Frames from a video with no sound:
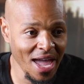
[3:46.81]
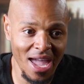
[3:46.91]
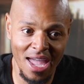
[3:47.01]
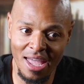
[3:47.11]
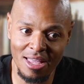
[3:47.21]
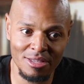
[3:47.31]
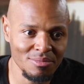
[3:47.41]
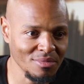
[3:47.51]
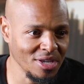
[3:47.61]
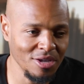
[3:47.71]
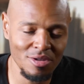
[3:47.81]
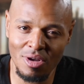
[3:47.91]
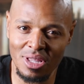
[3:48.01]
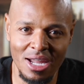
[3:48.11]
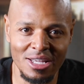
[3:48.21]
And, you
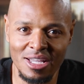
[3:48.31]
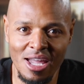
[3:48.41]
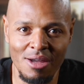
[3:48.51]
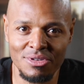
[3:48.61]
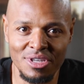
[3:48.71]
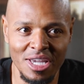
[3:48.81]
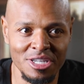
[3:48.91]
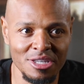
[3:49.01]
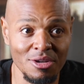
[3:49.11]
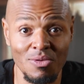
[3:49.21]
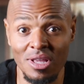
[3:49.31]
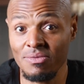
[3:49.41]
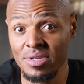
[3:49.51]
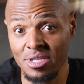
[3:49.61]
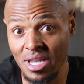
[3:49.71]
know, a lot of the conversations are
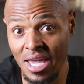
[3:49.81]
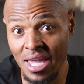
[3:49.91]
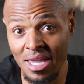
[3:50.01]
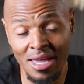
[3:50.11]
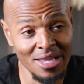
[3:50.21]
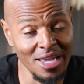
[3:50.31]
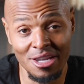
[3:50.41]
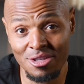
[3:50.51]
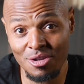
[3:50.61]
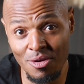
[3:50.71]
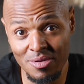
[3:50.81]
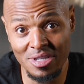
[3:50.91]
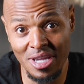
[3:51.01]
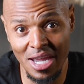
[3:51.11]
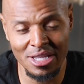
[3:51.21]
relevant today. They hit a nerve
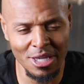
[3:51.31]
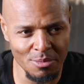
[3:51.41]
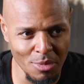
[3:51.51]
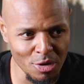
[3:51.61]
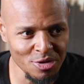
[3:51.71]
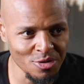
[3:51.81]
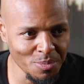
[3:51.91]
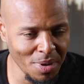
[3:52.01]
today. And the emotional